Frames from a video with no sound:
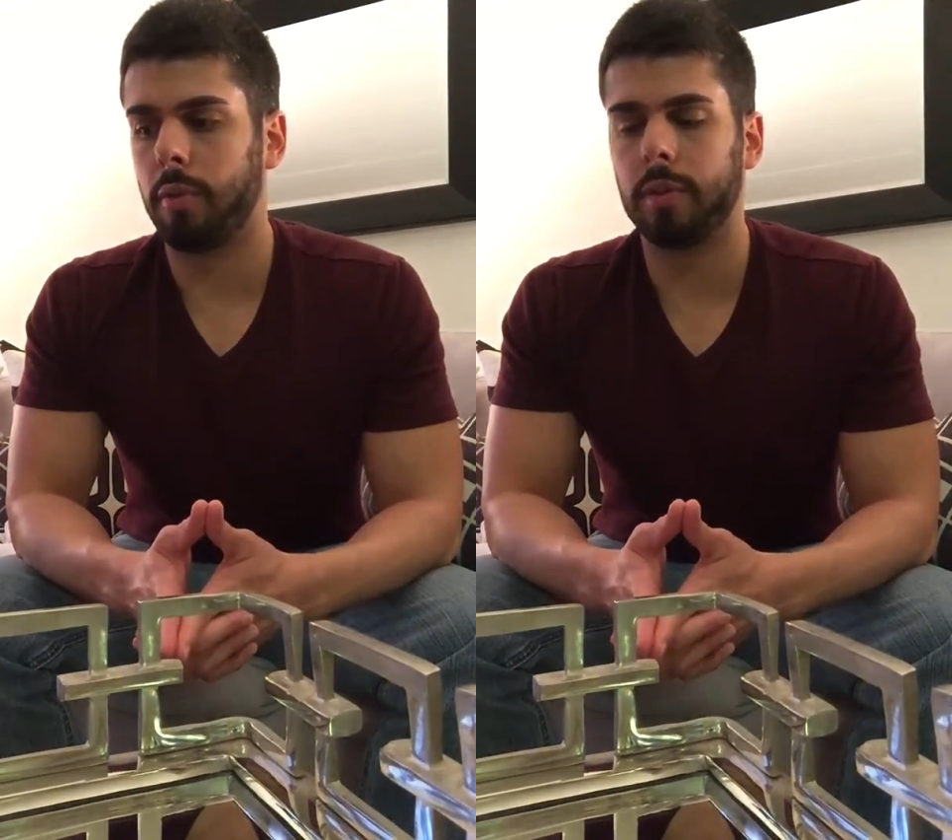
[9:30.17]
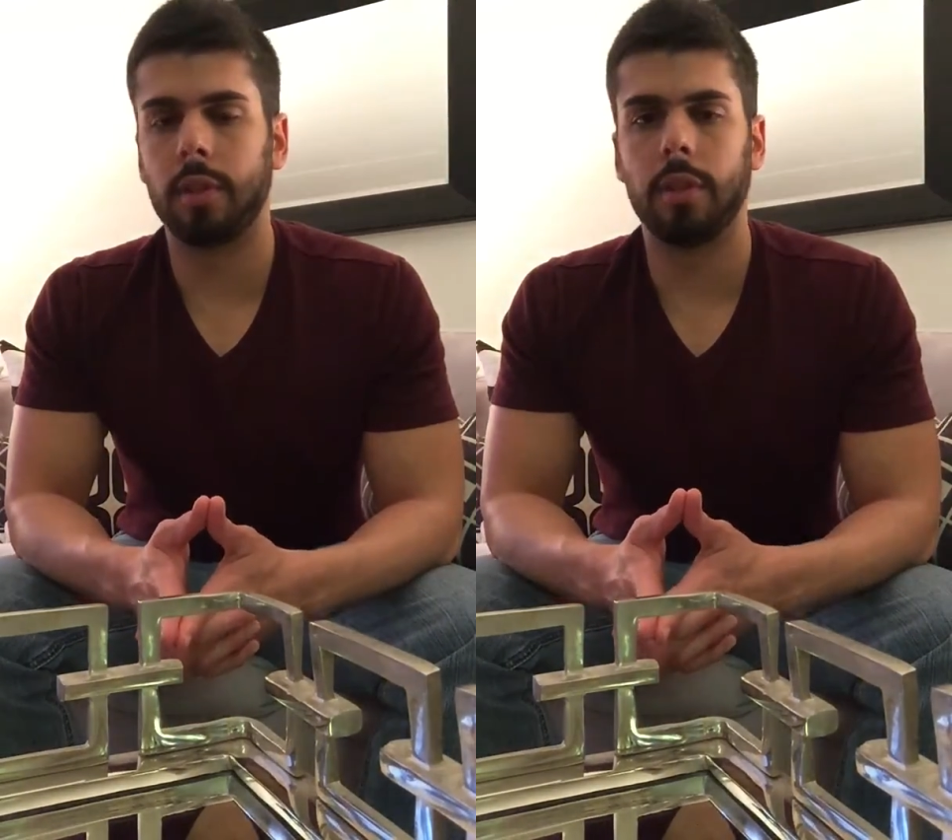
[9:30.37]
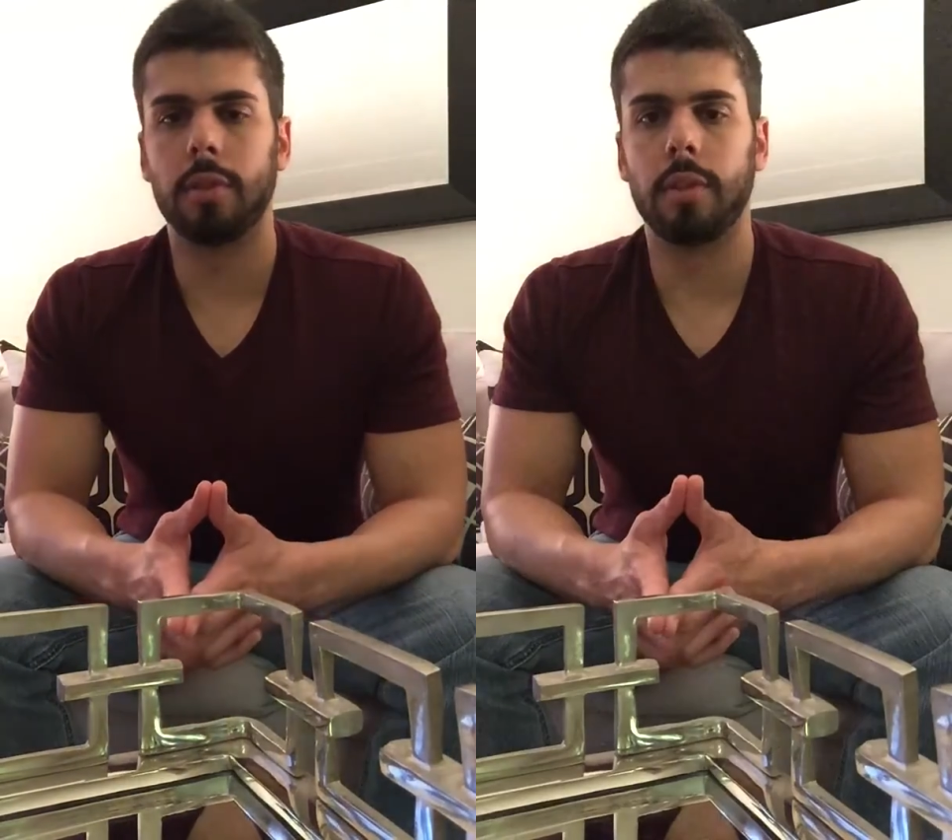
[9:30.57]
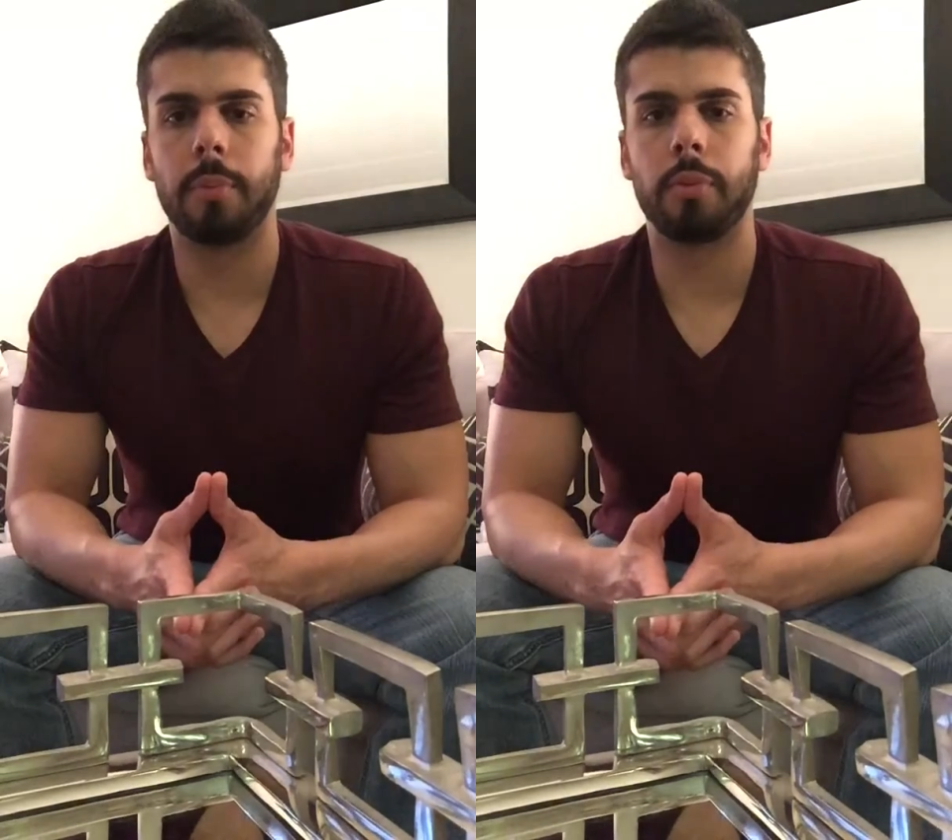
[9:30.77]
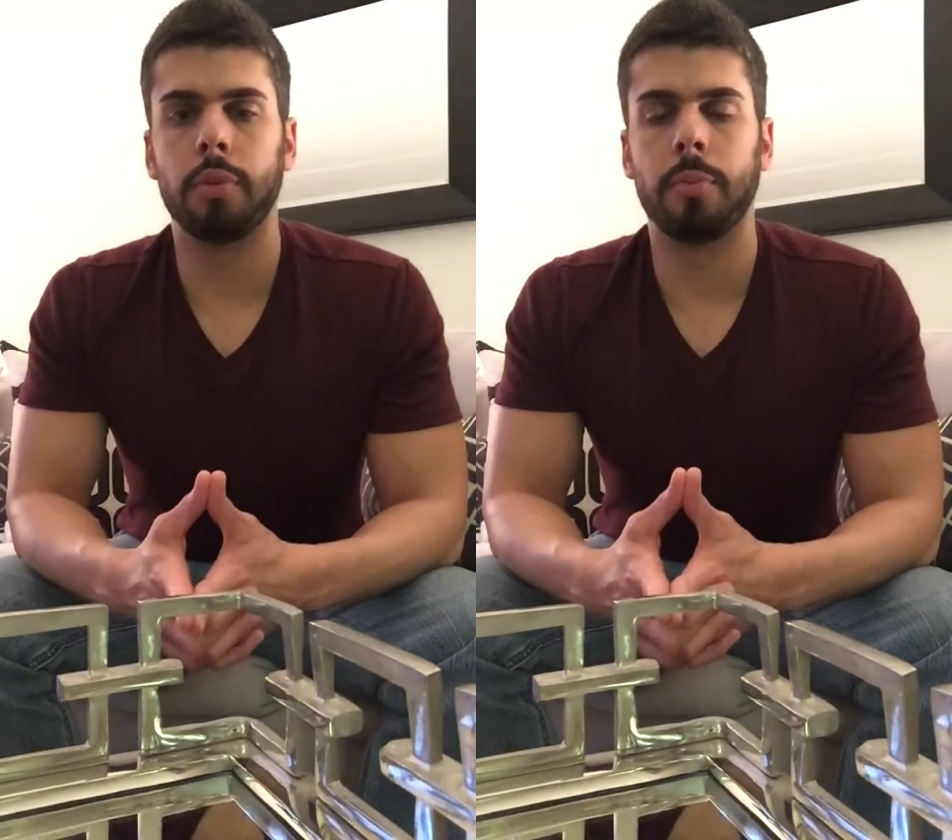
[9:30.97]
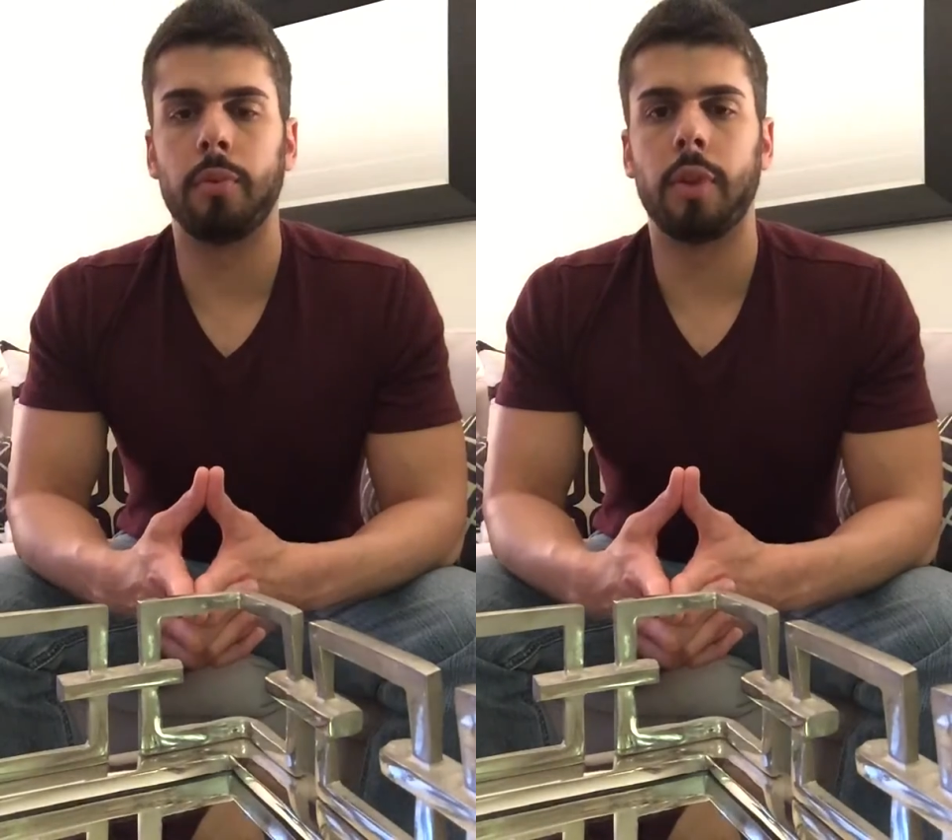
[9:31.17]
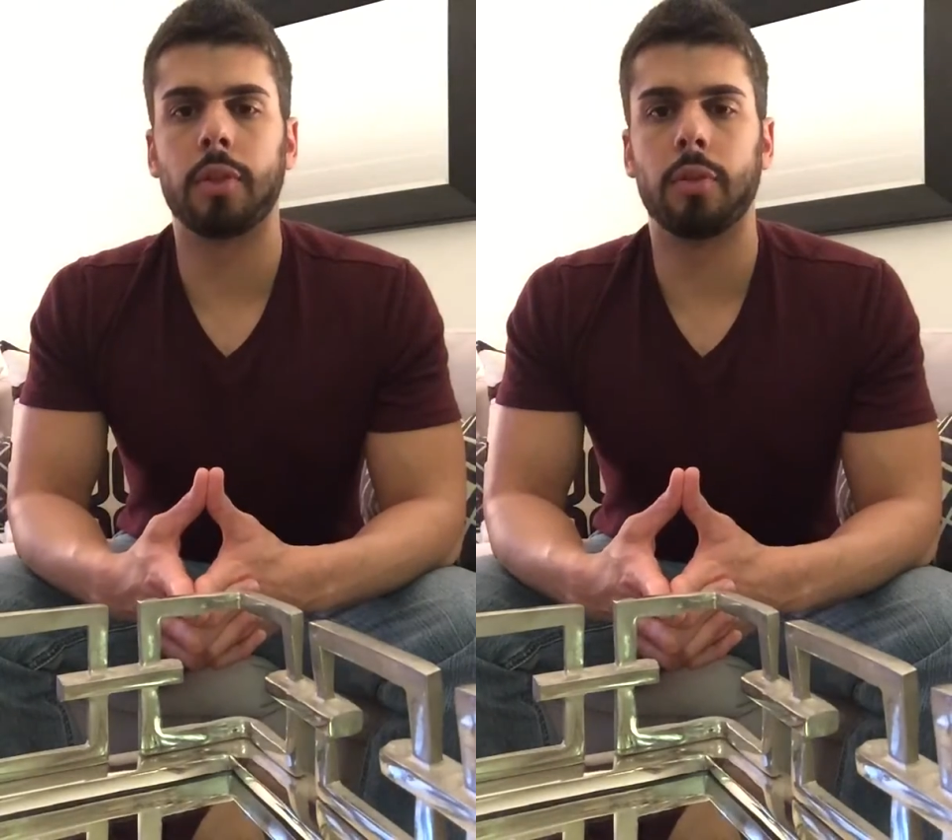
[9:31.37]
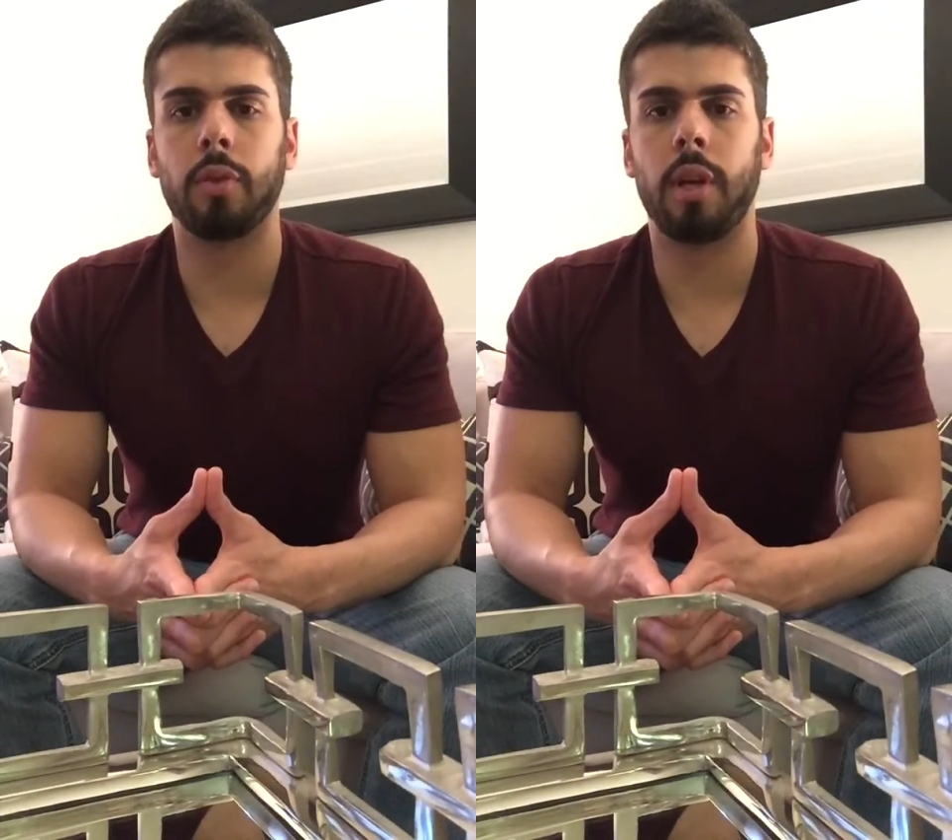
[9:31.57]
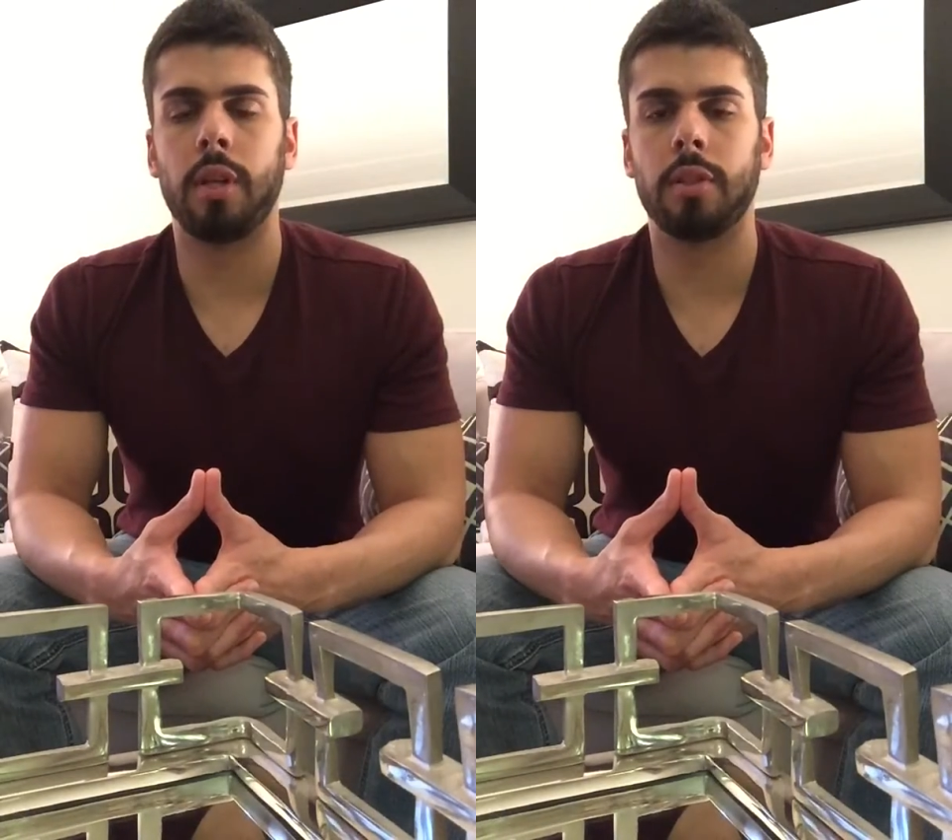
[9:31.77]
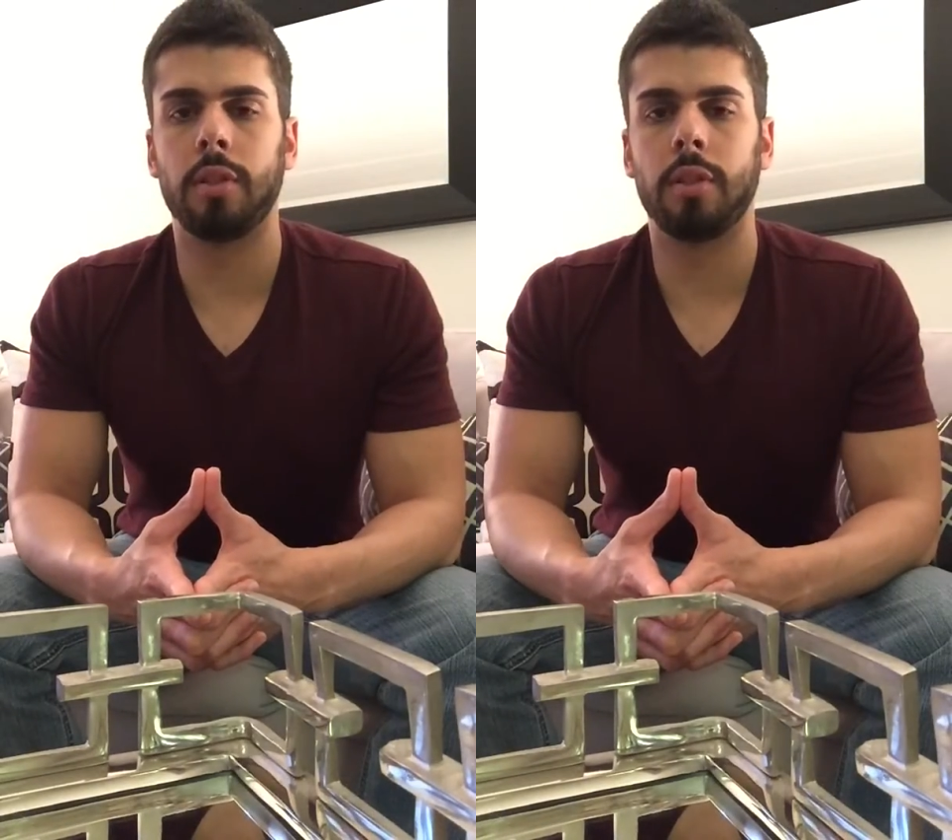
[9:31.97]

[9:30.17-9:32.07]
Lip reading: since Neptune's been retrograding